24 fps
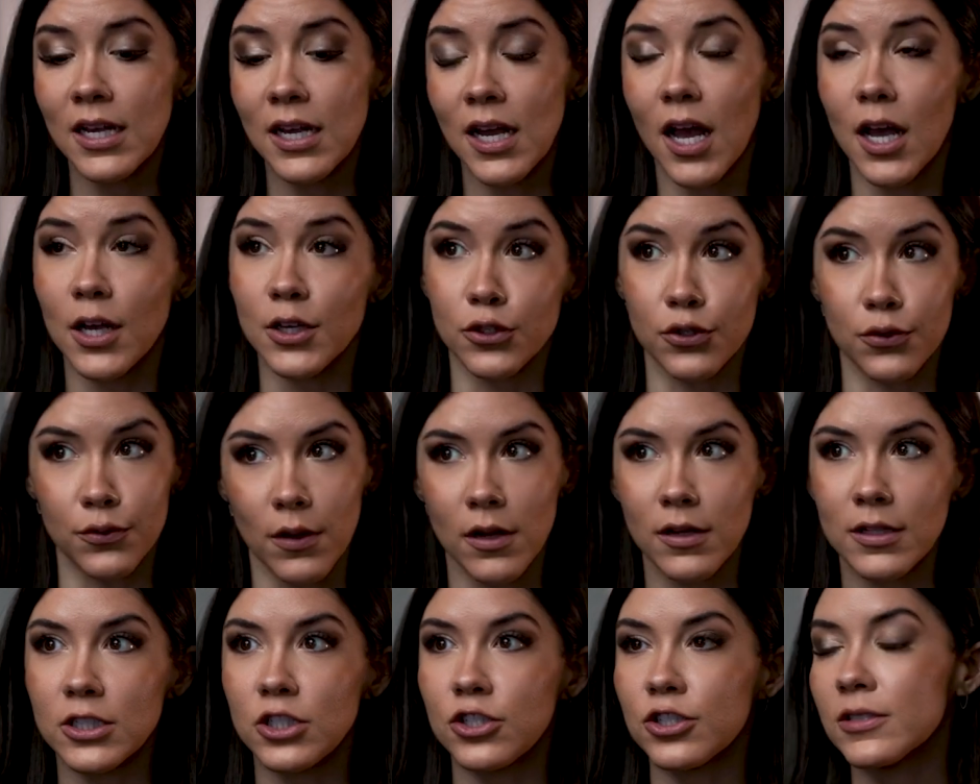a
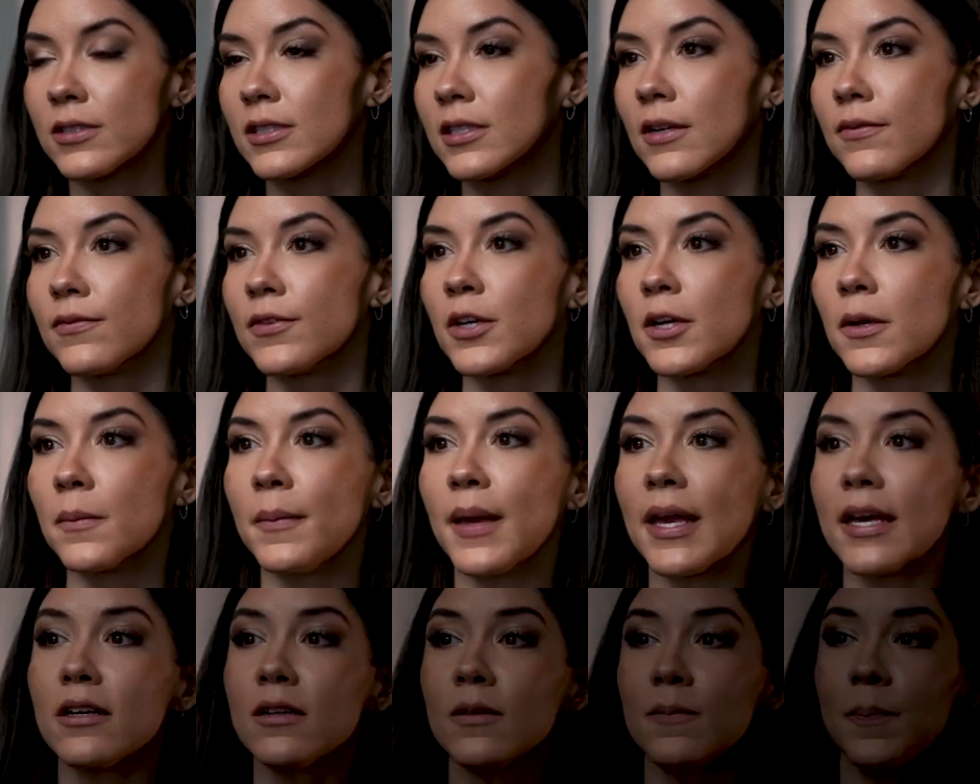urologist if you're a
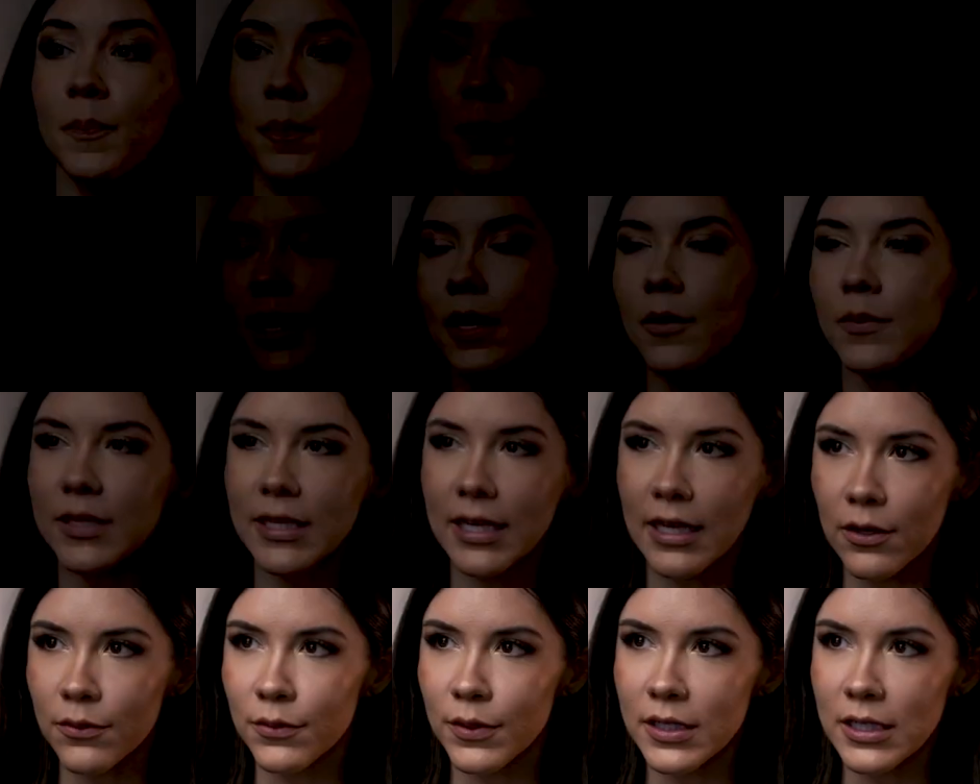male, and I would
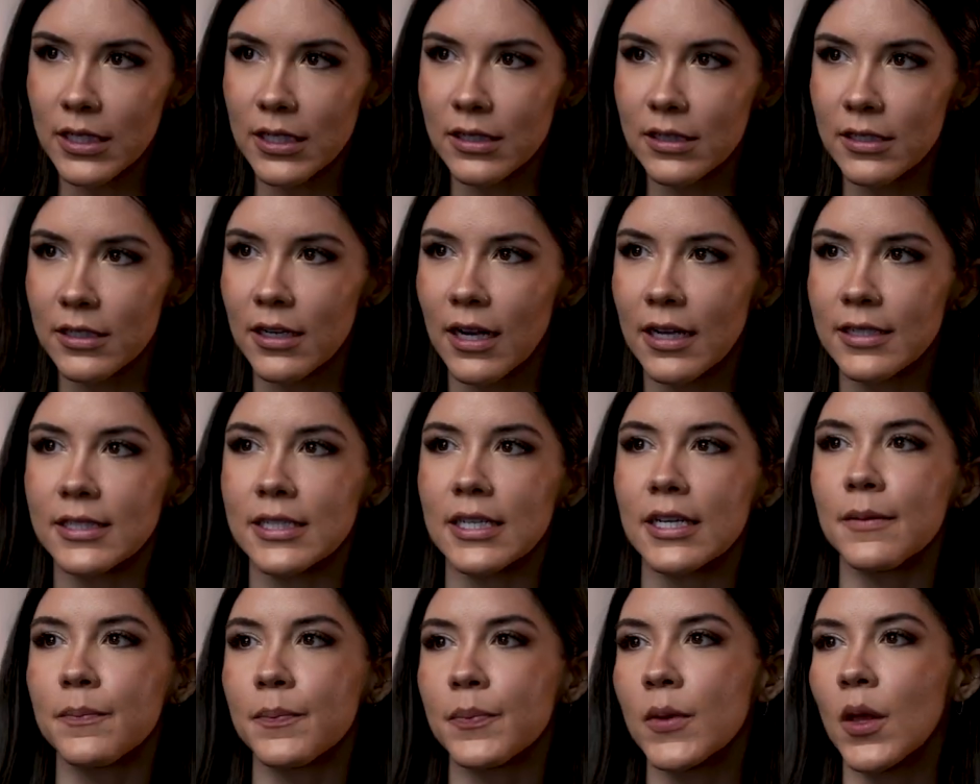get a really clear
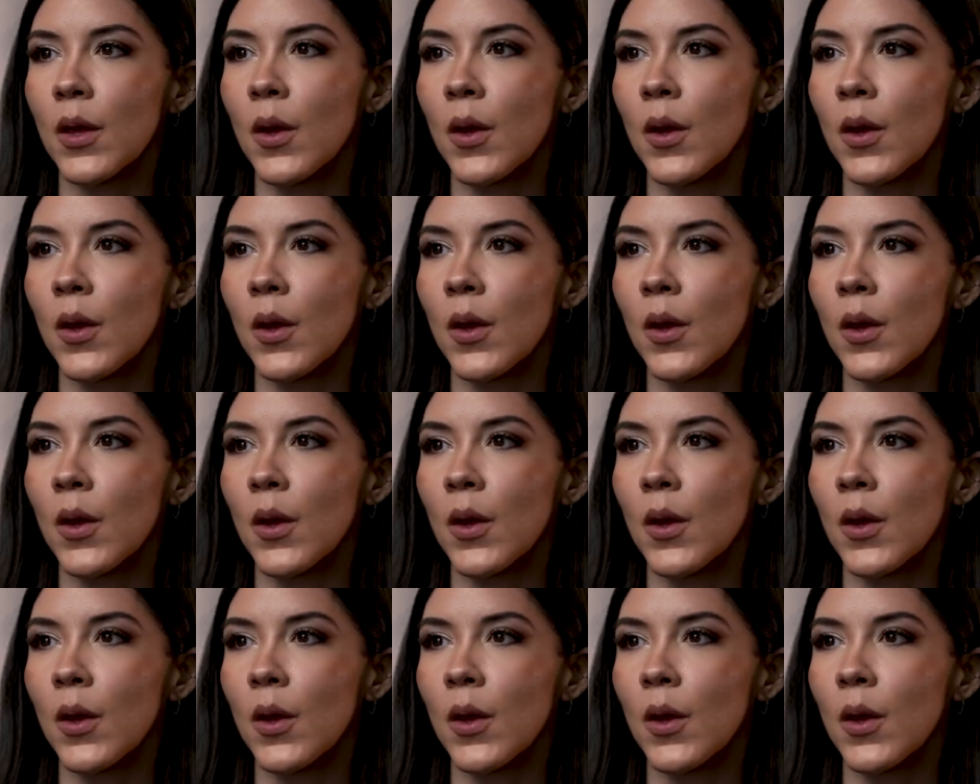idea.